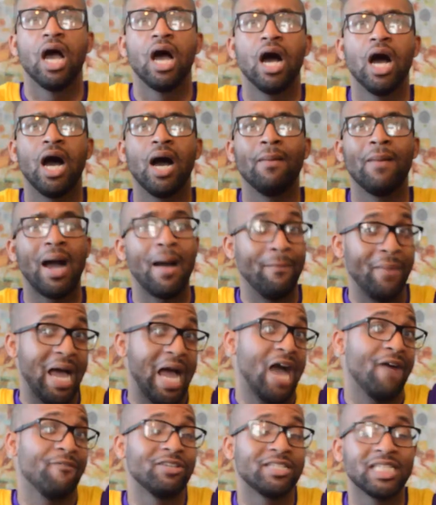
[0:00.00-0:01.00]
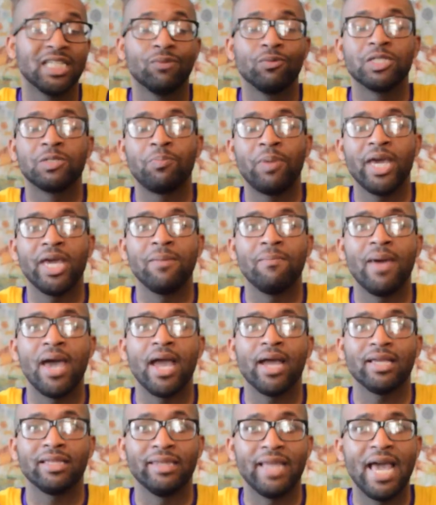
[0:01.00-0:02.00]
Obviously, it was
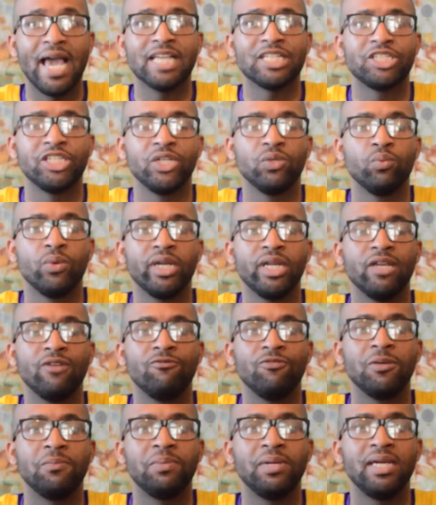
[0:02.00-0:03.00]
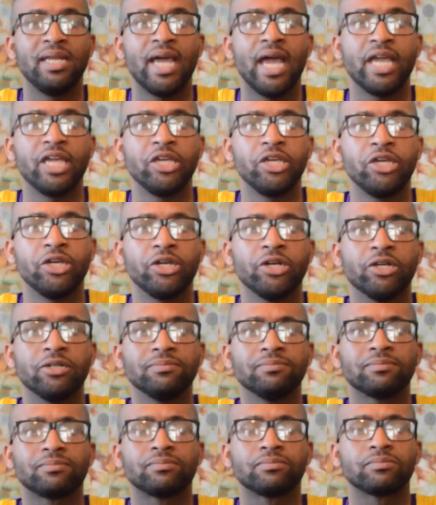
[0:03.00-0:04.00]
payback. Nash did win MVP that
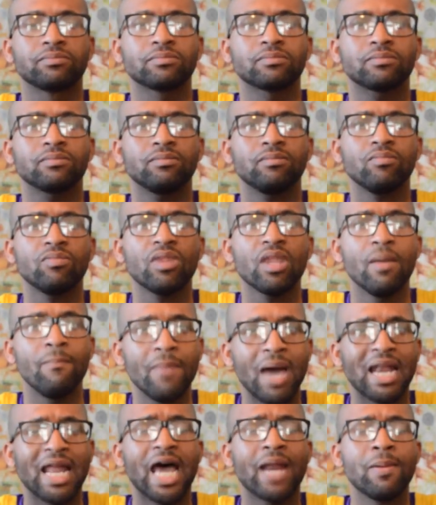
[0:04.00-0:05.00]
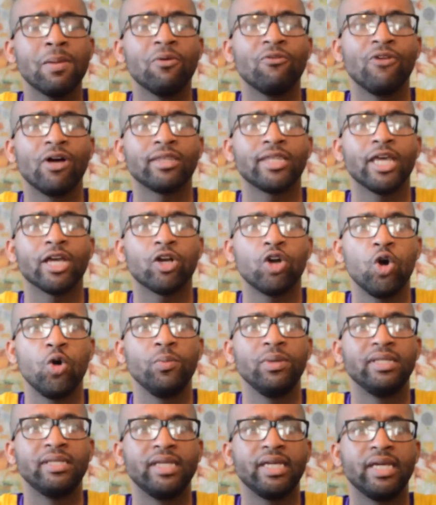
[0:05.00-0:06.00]
year. A lot of people felt that
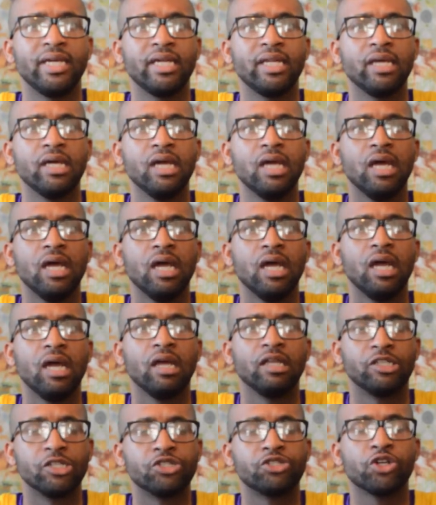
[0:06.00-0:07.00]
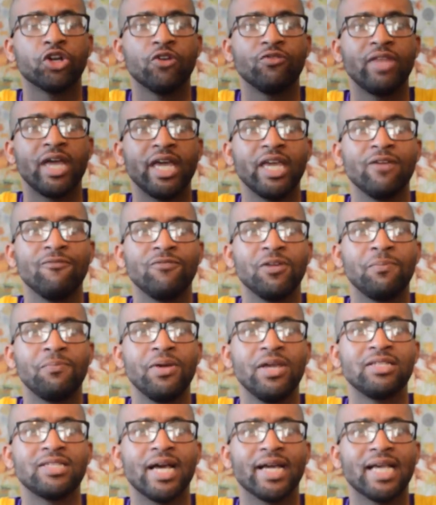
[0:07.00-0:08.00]
Kobe did deserve that
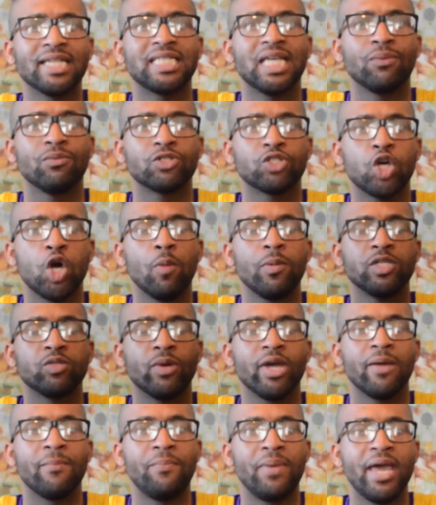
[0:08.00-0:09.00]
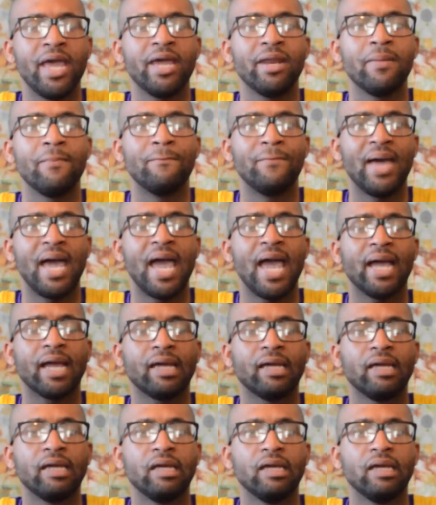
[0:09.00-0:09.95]
MVP, so I guess that was Kobe's way of paying him back